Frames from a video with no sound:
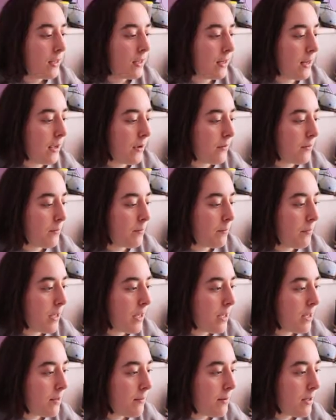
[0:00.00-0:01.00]
Now the
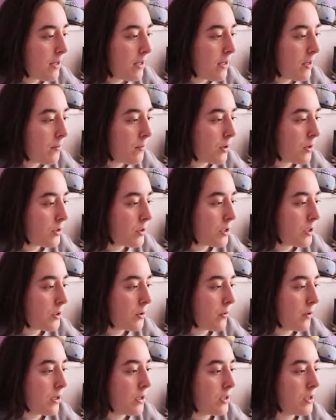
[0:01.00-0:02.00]
baby, we're just
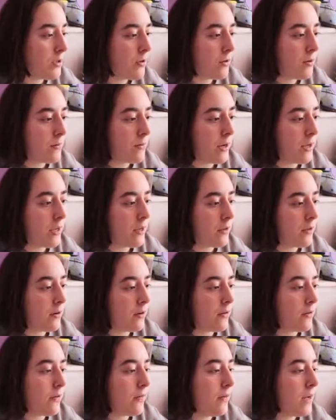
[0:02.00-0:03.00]
going to do the
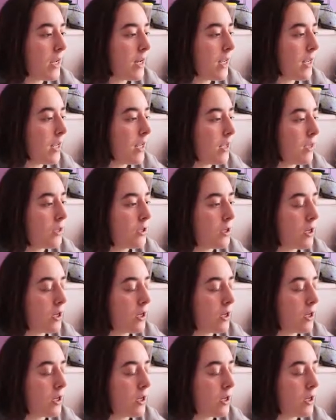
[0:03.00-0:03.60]
regular feeding,